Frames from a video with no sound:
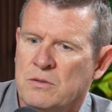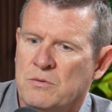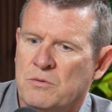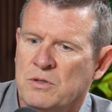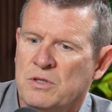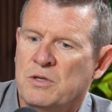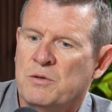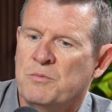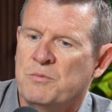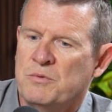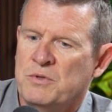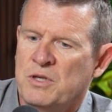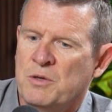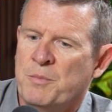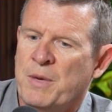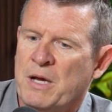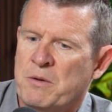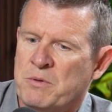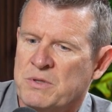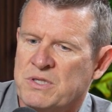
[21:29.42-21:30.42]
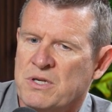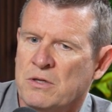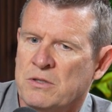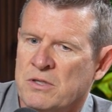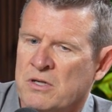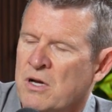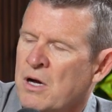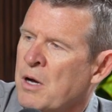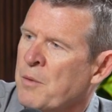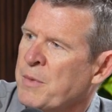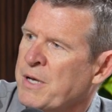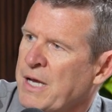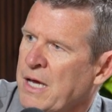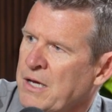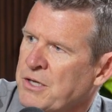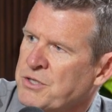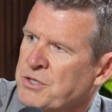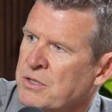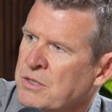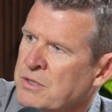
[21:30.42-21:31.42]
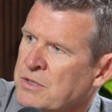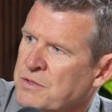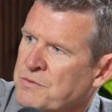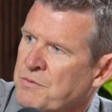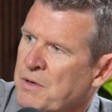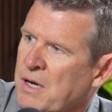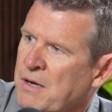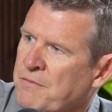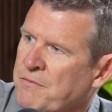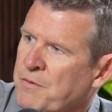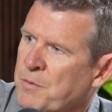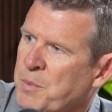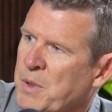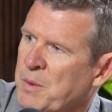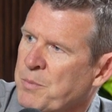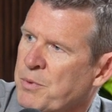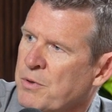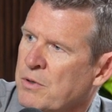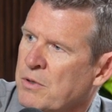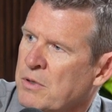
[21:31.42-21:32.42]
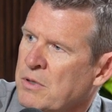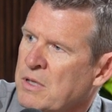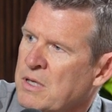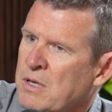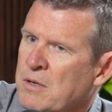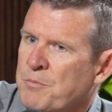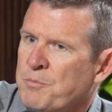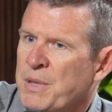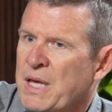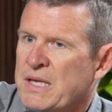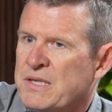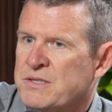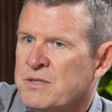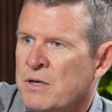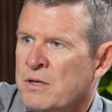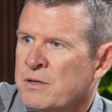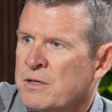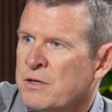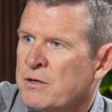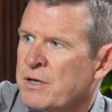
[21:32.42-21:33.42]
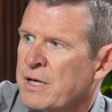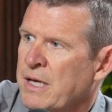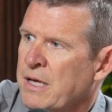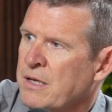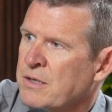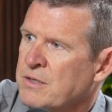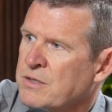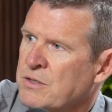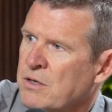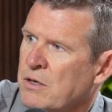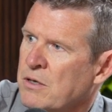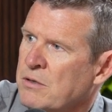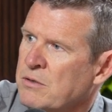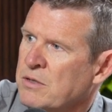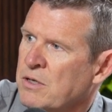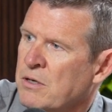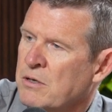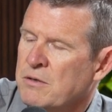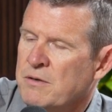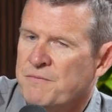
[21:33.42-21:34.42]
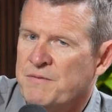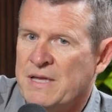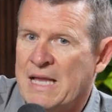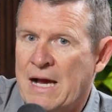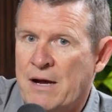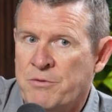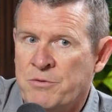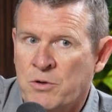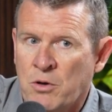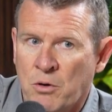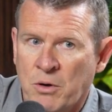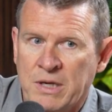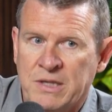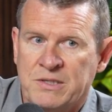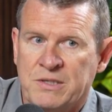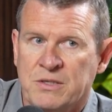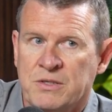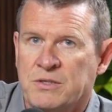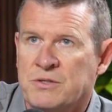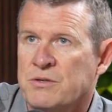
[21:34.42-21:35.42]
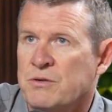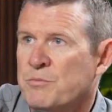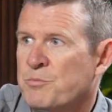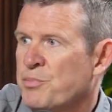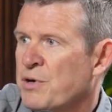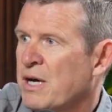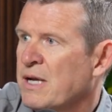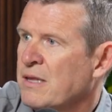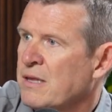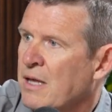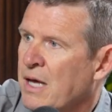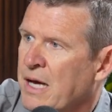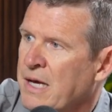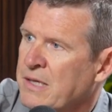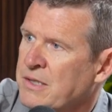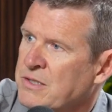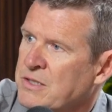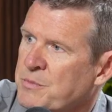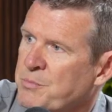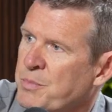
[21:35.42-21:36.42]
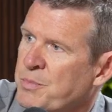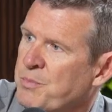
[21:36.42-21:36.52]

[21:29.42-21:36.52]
you make what's called accommodations, right, for people based on their needs. So, if loud noises or bright lights